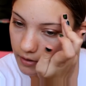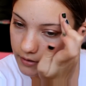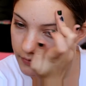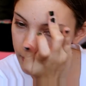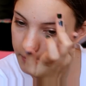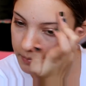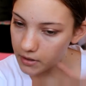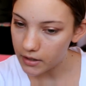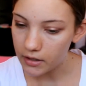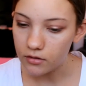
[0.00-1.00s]
but it's going to
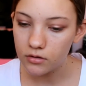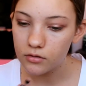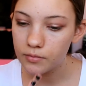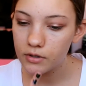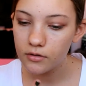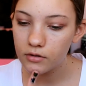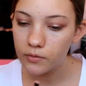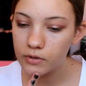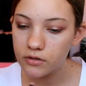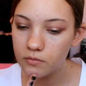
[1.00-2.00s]
be blended a little bit.
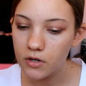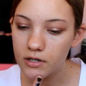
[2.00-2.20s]
And the reason